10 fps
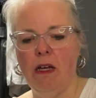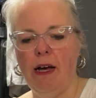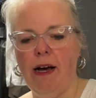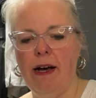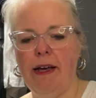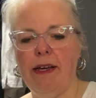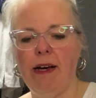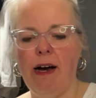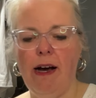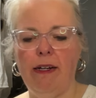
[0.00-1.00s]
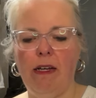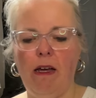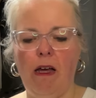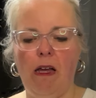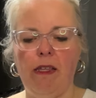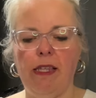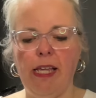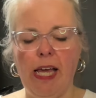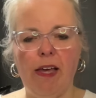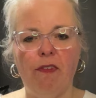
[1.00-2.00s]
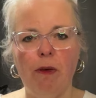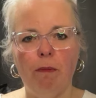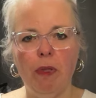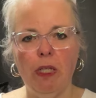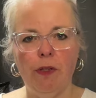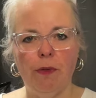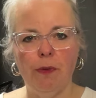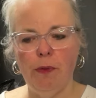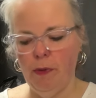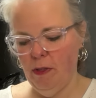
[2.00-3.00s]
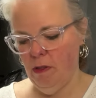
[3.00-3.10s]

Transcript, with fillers: I got navy blue.